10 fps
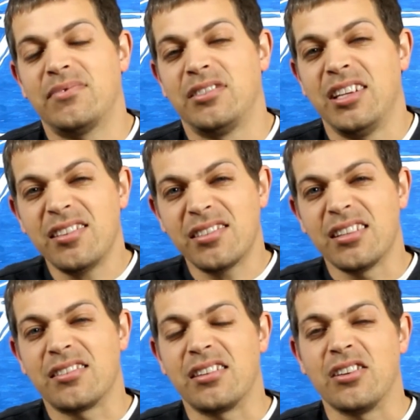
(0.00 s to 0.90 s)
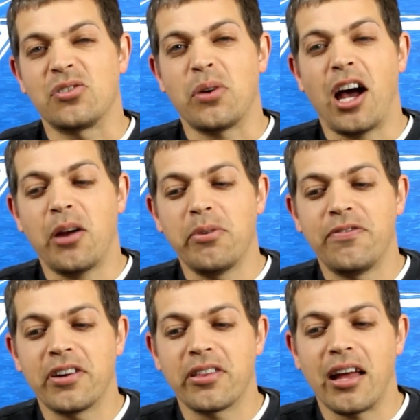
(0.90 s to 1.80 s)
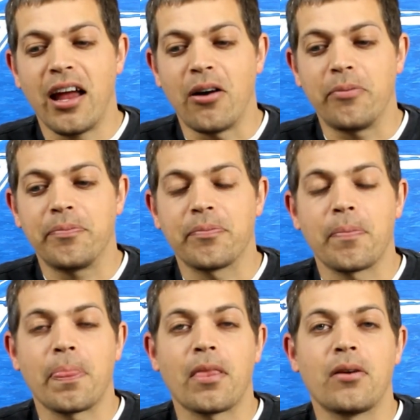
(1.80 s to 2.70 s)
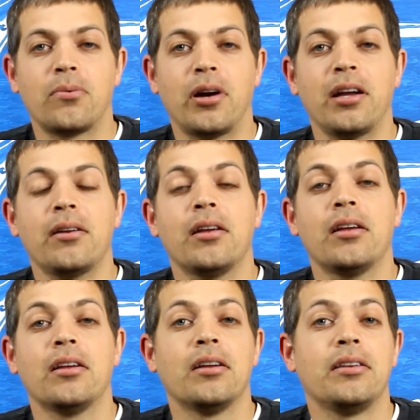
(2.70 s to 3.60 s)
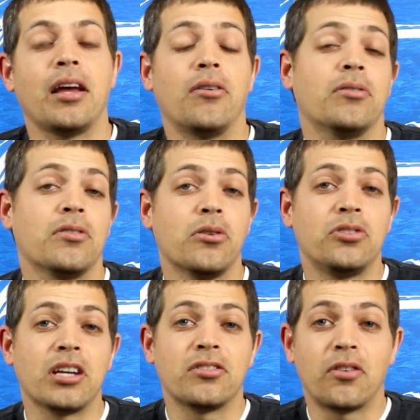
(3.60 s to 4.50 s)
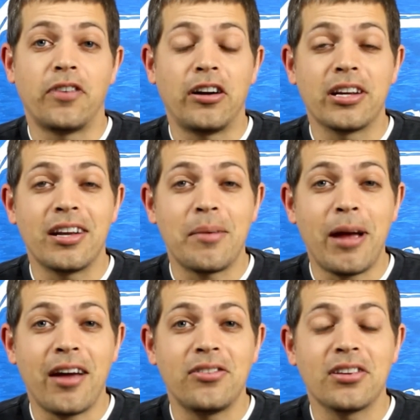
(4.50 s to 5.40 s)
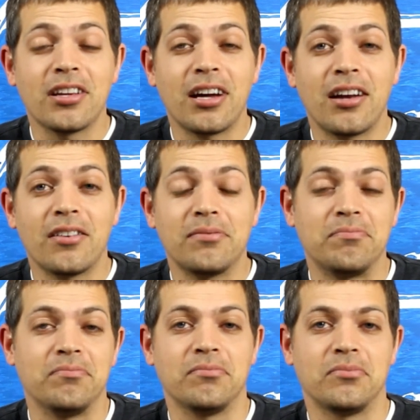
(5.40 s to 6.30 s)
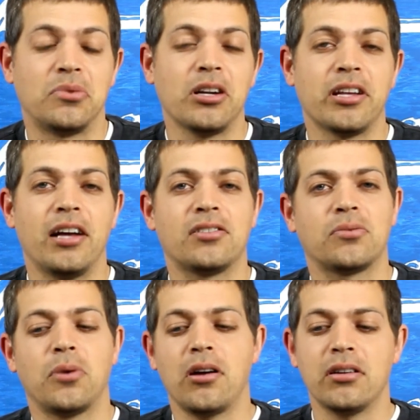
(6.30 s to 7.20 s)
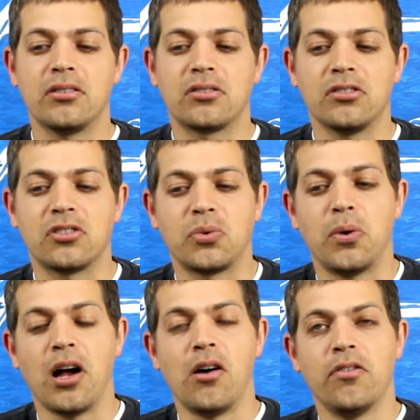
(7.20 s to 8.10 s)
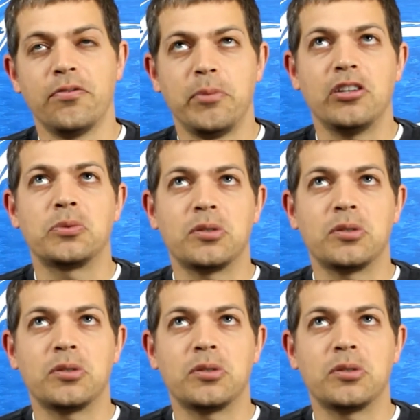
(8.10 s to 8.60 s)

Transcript: distance is. So how do we figure that out, right? Now, those of you guys are very good at math. You can kind of realize, well, it's just 12 meters per